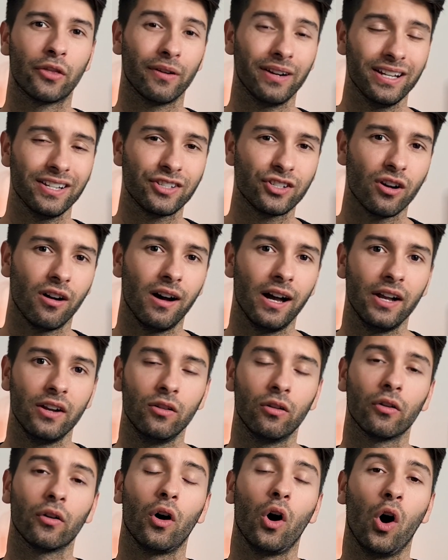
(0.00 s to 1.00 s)
3D Sky
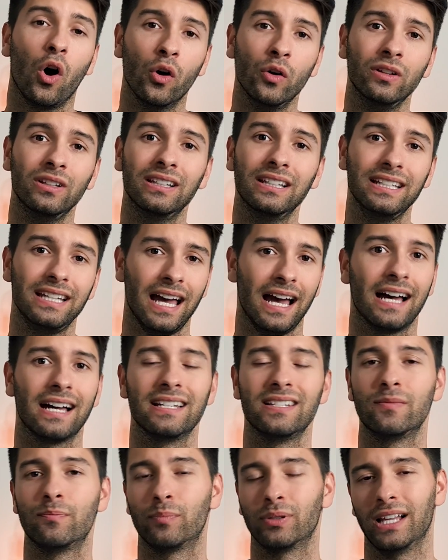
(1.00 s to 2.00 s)
not only
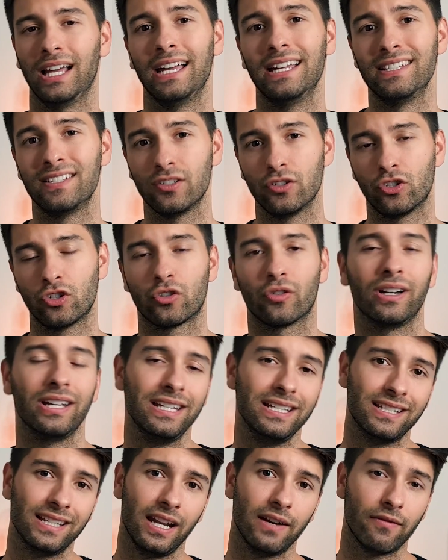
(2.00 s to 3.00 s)
has plants and
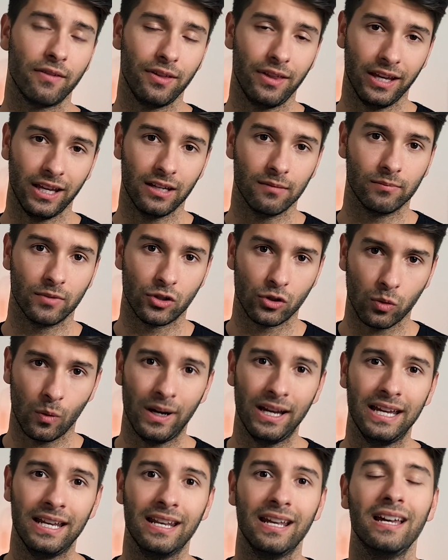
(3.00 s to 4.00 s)
trees and everything in
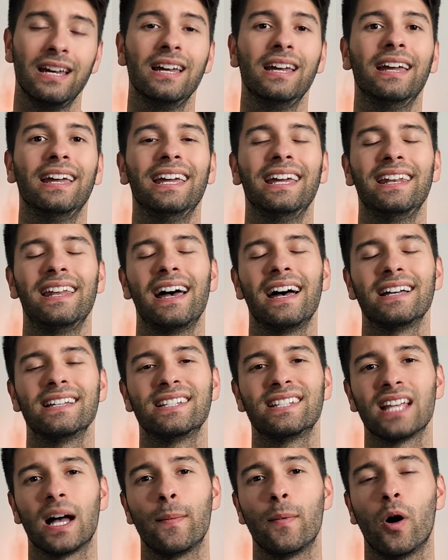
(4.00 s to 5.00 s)
between, it
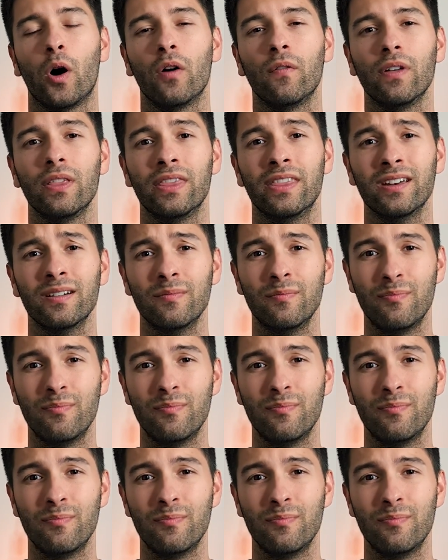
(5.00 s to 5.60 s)
has some of the